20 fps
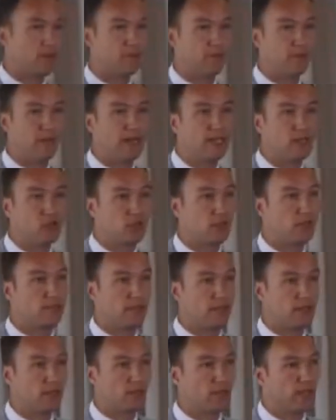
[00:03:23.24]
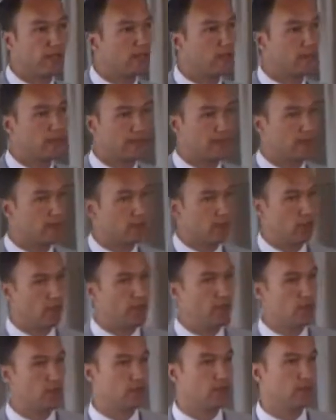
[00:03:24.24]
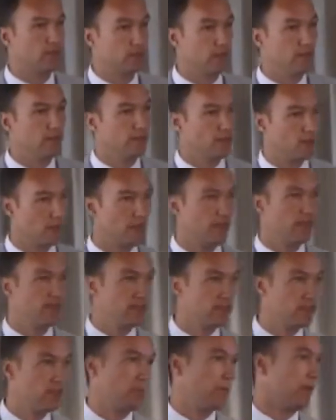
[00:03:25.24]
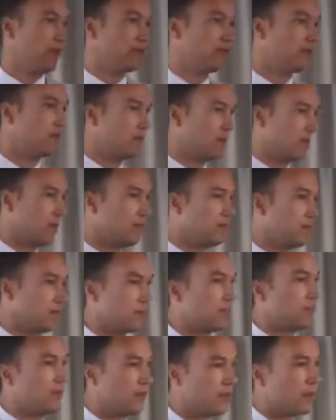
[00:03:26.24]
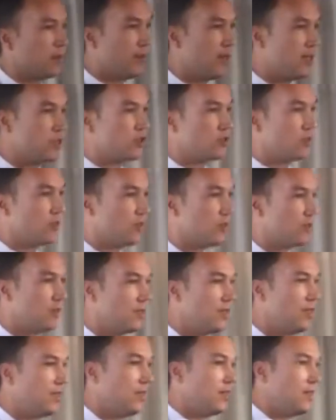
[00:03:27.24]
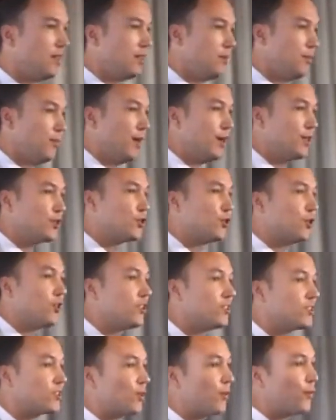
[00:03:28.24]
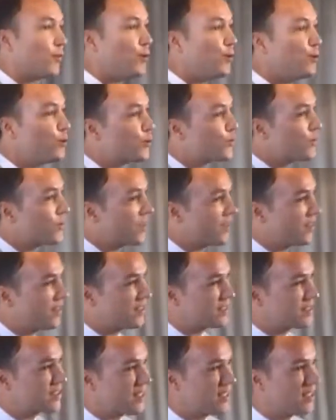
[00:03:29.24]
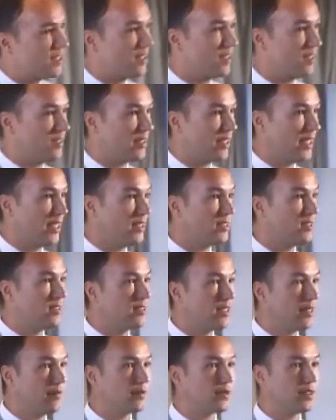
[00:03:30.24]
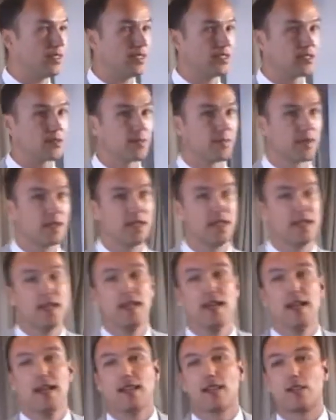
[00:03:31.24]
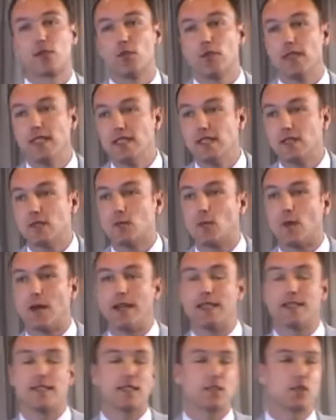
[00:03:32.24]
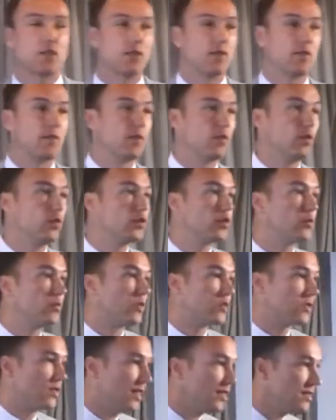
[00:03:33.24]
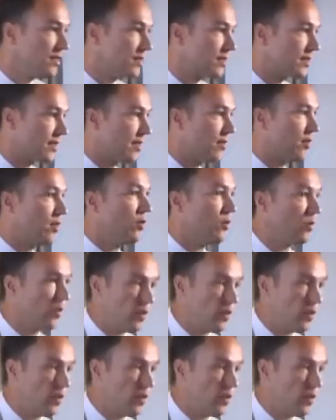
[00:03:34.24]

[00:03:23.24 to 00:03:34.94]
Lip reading: of marginal valuation. Right? So they anticipated that the marginalist revolution that then set in the 1870s. The reason why such a revolution was necessary